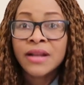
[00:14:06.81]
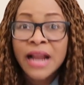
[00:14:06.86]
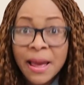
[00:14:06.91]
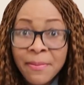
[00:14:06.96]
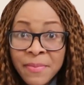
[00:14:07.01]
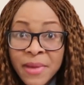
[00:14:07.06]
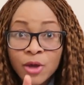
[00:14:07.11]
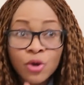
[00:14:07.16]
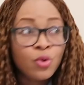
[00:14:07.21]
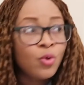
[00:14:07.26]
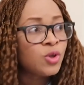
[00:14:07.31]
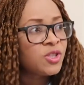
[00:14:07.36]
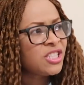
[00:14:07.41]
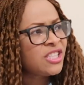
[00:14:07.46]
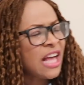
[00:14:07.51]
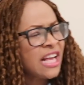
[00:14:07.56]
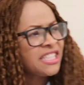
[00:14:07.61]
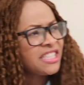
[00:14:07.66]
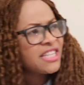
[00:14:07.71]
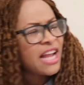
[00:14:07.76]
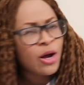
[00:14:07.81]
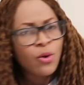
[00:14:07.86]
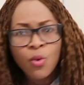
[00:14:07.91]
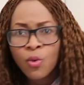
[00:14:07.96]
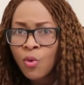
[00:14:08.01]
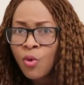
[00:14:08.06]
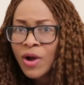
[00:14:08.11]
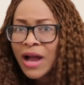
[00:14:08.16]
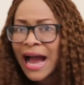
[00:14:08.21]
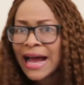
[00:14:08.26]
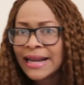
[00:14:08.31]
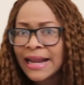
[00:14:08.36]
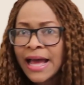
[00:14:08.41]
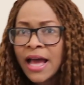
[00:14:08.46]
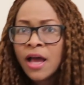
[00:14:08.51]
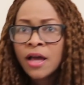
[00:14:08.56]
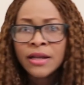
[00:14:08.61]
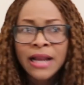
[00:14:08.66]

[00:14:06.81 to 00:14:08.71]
Now make you go see Nigeria go Ghana.